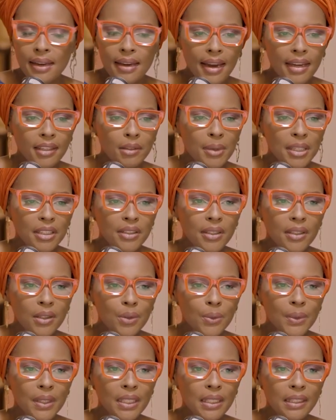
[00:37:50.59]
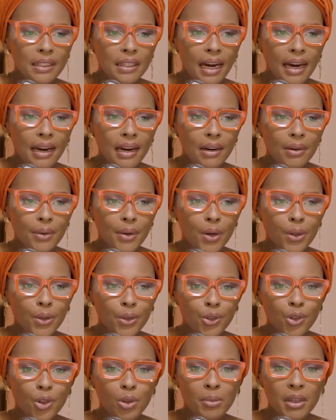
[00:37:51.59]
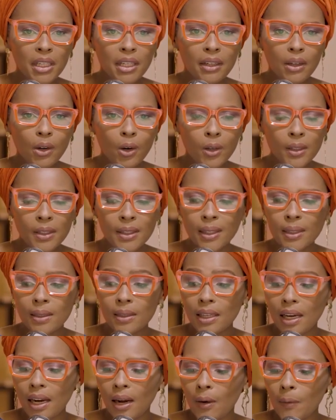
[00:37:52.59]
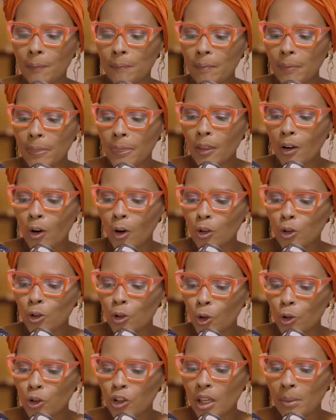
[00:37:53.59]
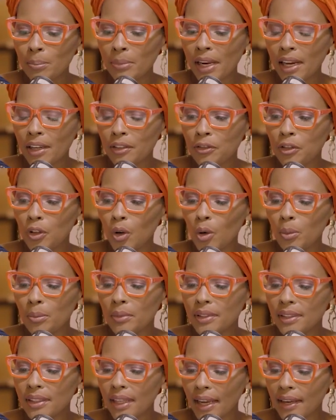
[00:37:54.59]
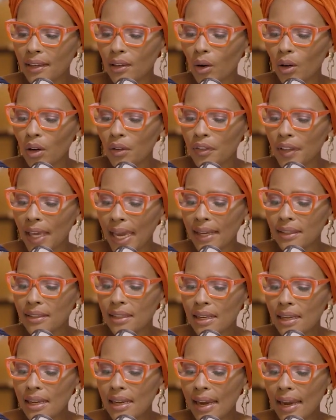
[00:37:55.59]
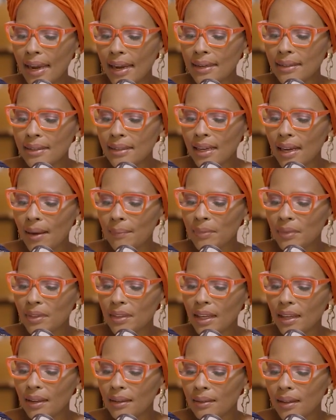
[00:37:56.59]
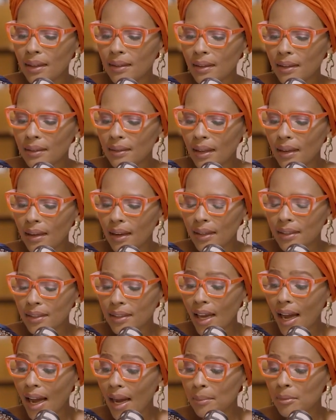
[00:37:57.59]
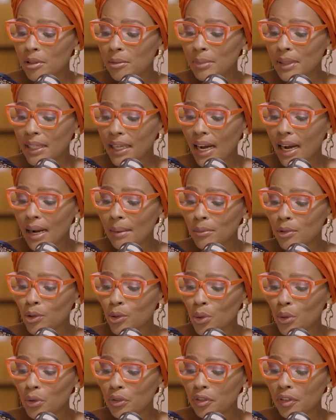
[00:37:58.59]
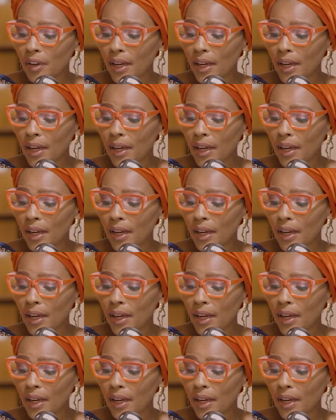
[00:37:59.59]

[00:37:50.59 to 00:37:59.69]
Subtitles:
As much as we are consuming content now on social platforms and all of that, and they at times become sort of